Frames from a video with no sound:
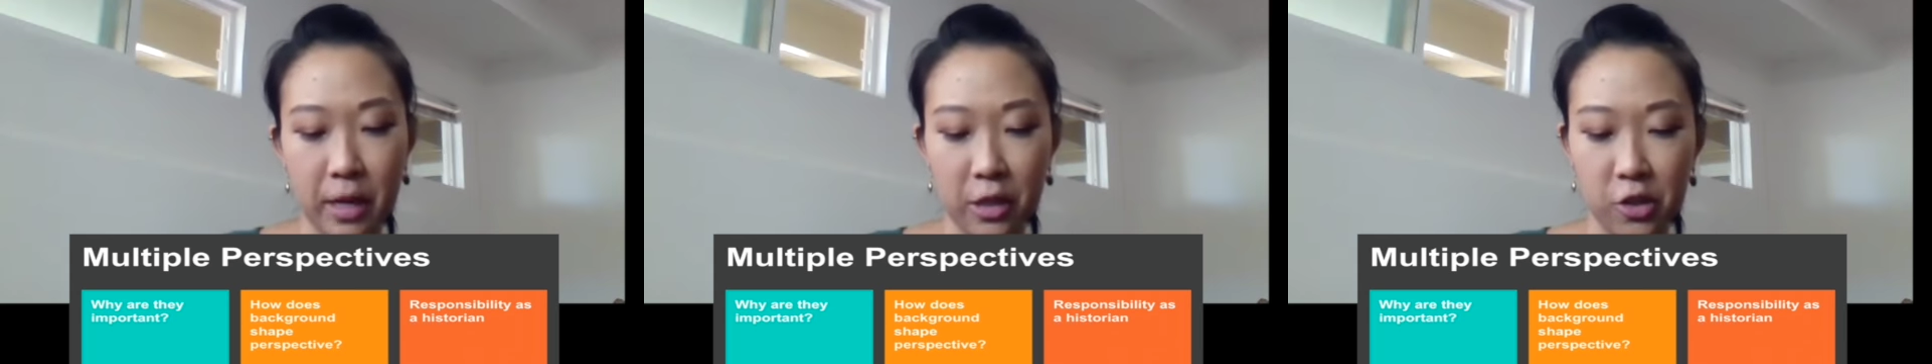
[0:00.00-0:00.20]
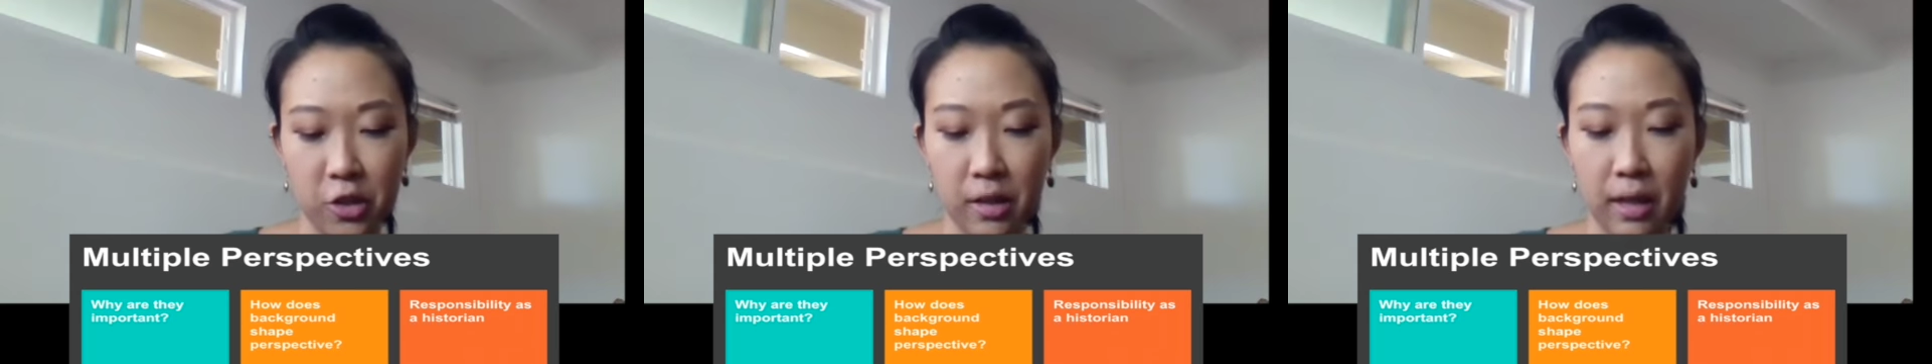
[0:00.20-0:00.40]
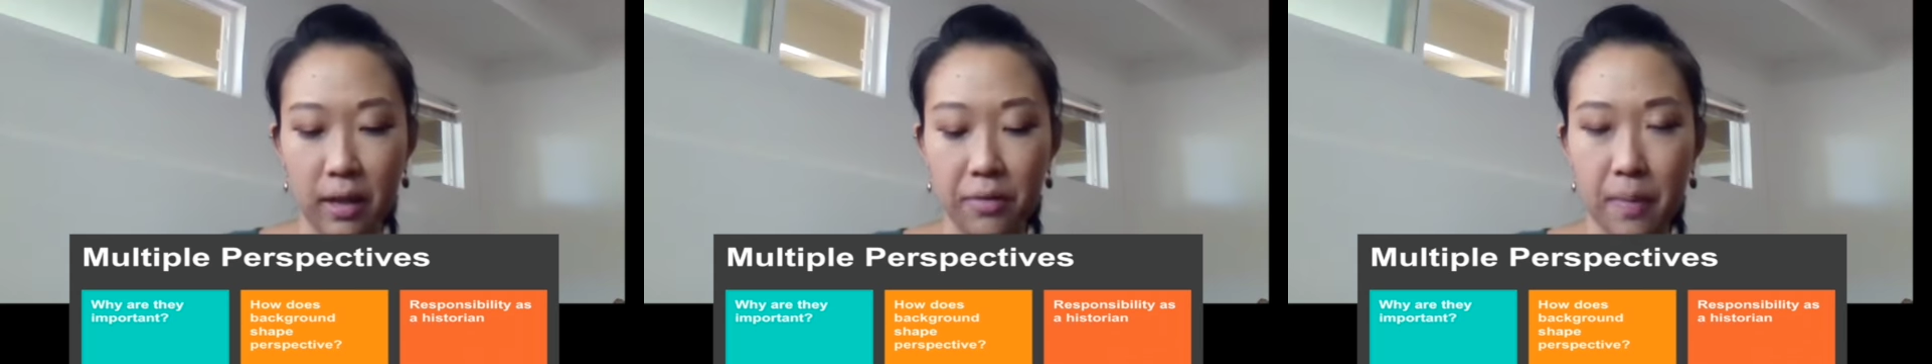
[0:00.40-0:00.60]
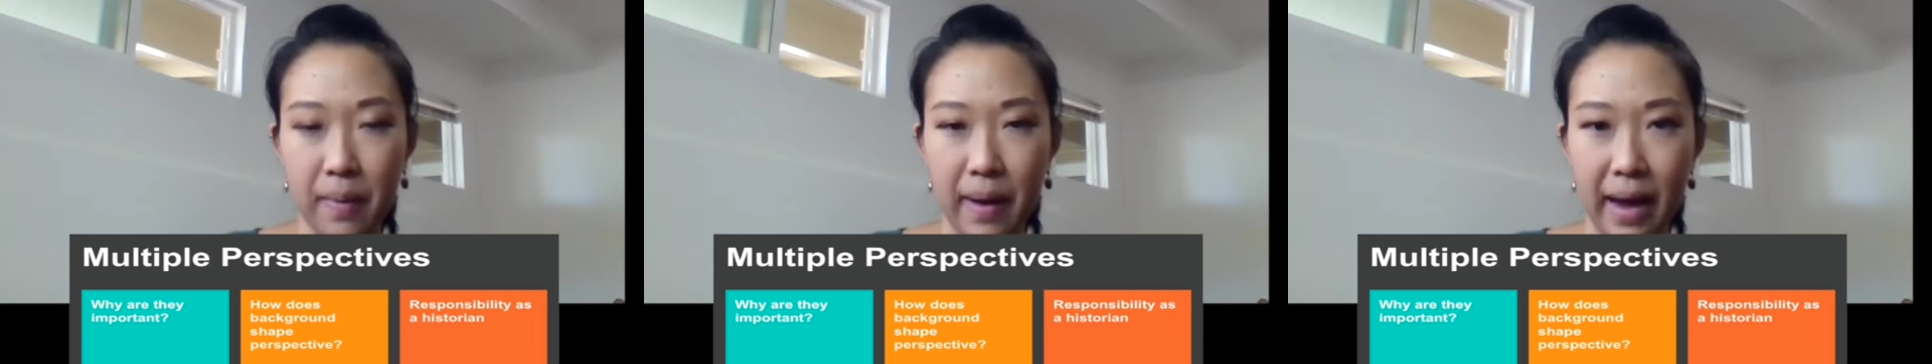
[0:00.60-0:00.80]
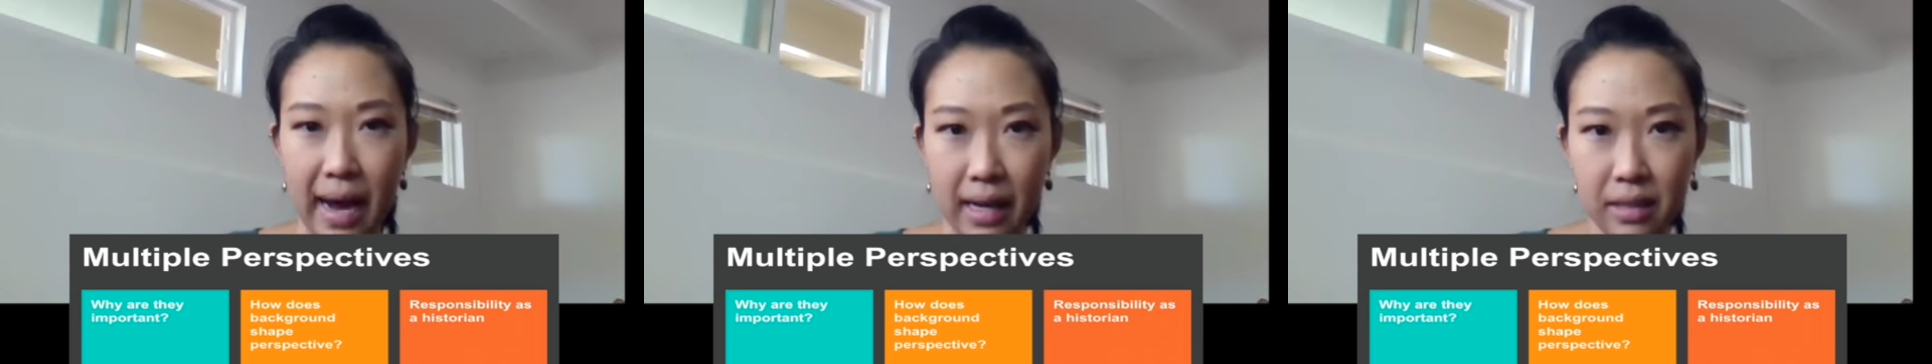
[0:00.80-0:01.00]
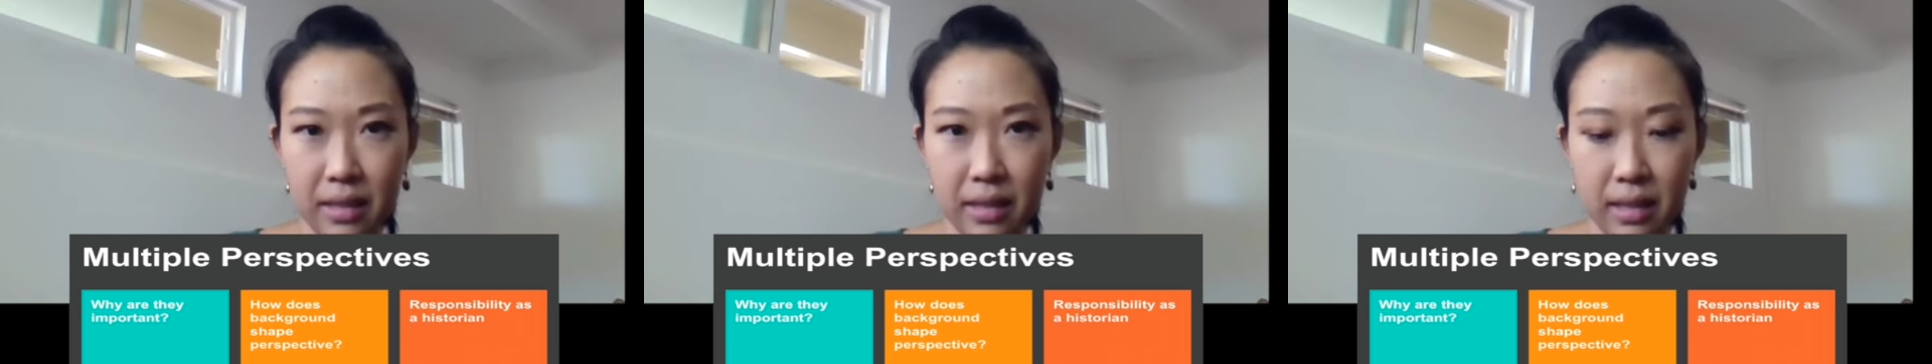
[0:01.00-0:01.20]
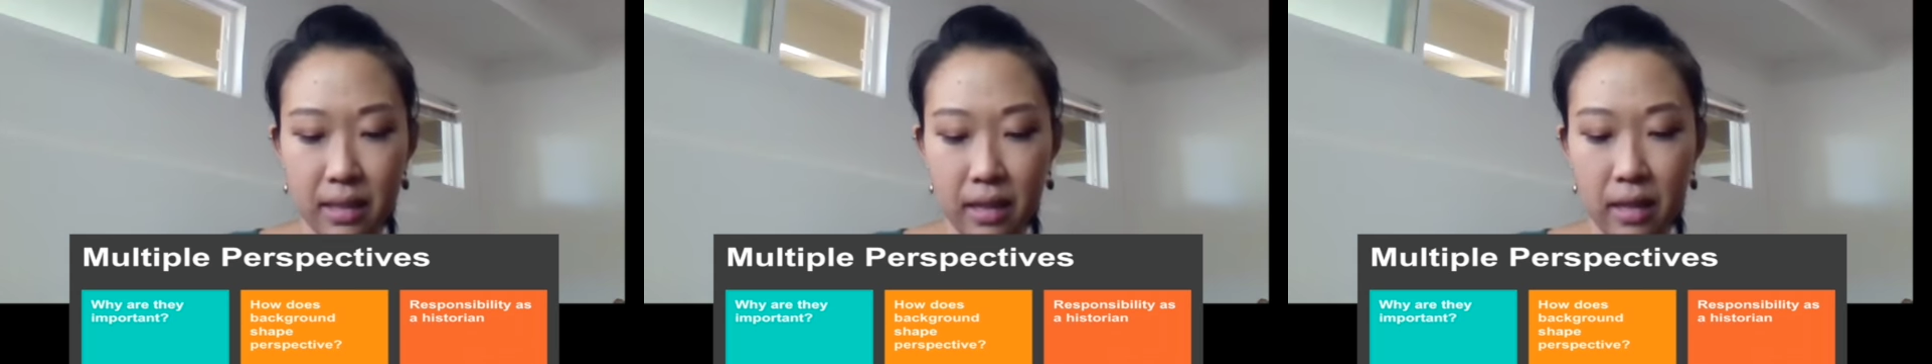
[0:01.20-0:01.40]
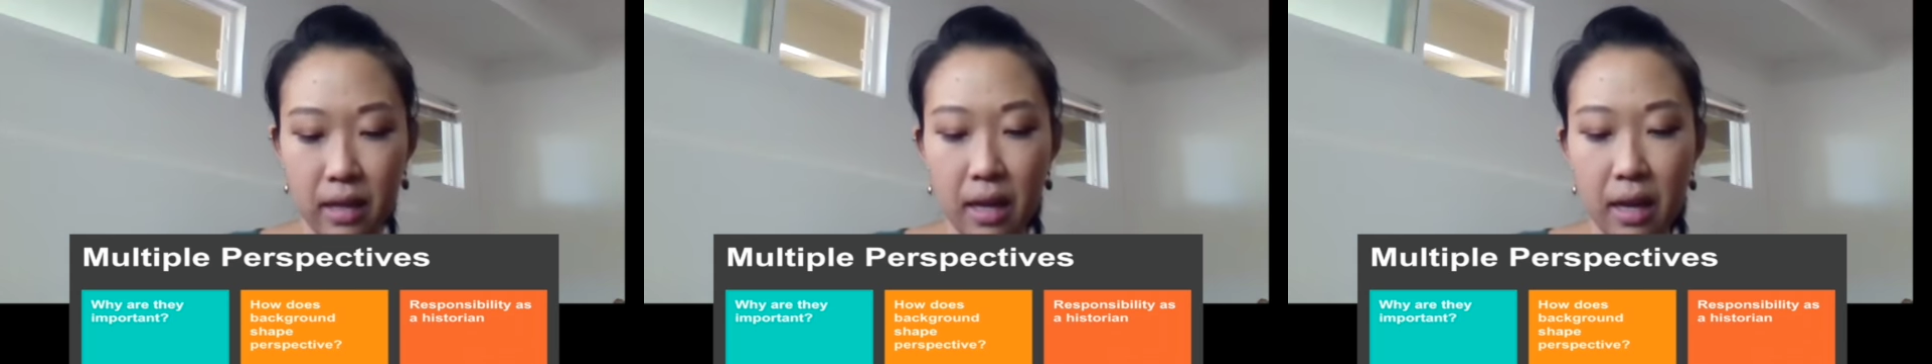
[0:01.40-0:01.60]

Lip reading: picture of the past.